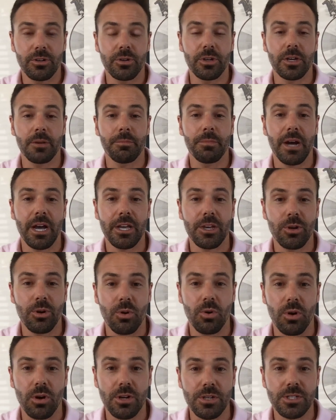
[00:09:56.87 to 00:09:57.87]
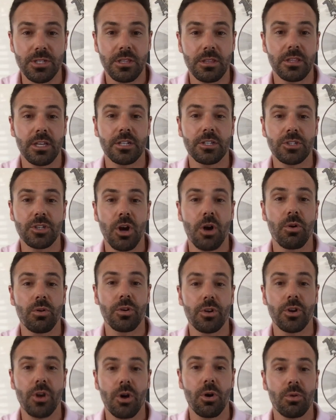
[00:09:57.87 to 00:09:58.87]
who can buy you a horse that
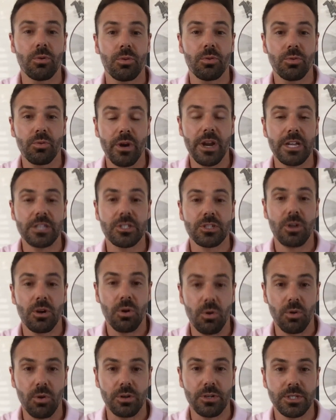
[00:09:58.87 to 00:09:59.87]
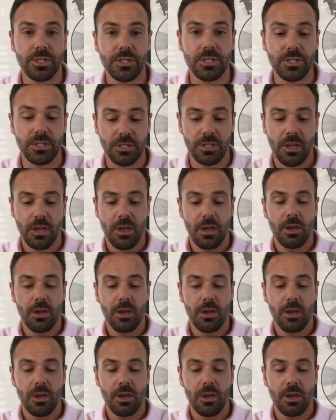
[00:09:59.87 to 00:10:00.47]
don't know race horses.